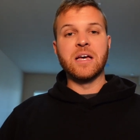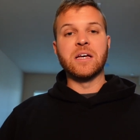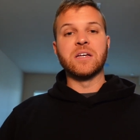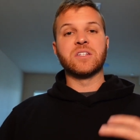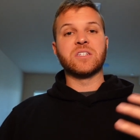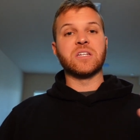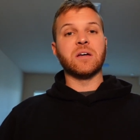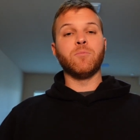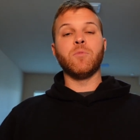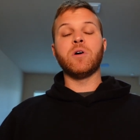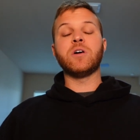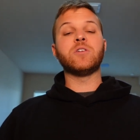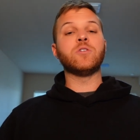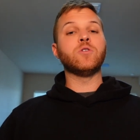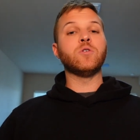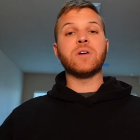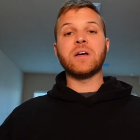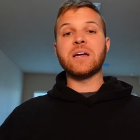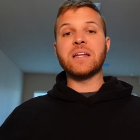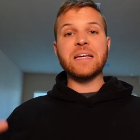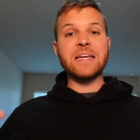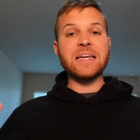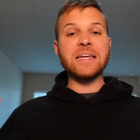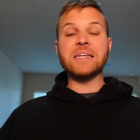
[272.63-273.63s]
someone who
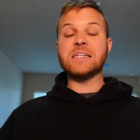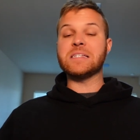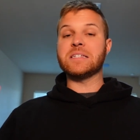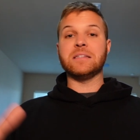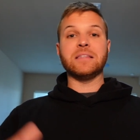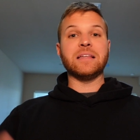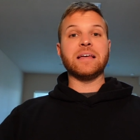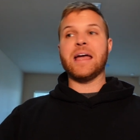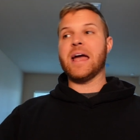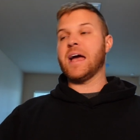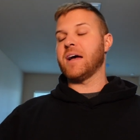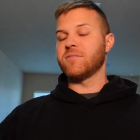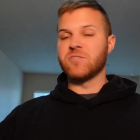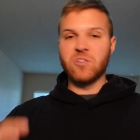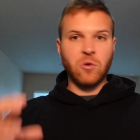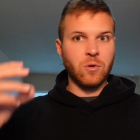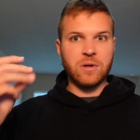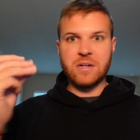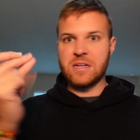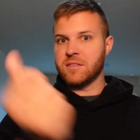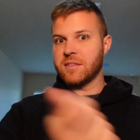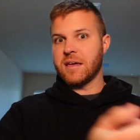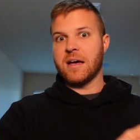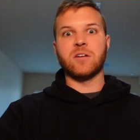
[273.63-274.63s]
could easily have
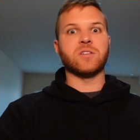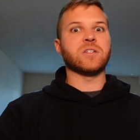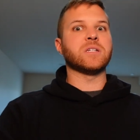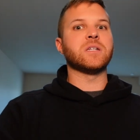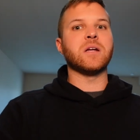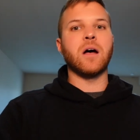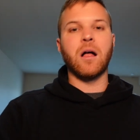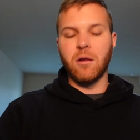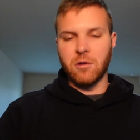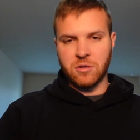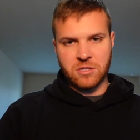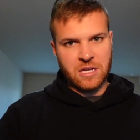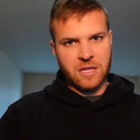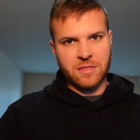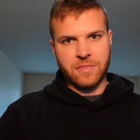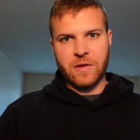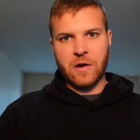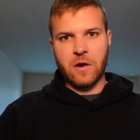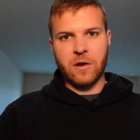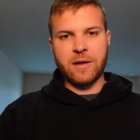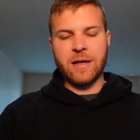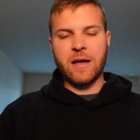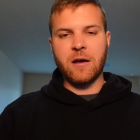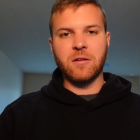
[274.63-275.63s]
$20,000 hit
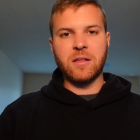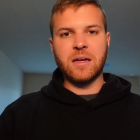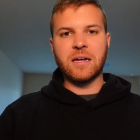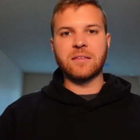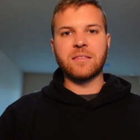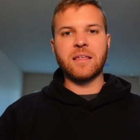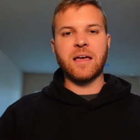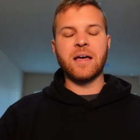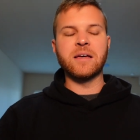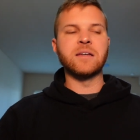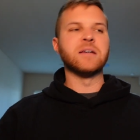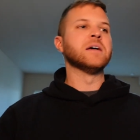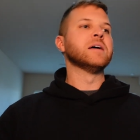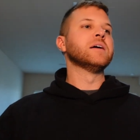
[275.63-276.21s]
their account like that,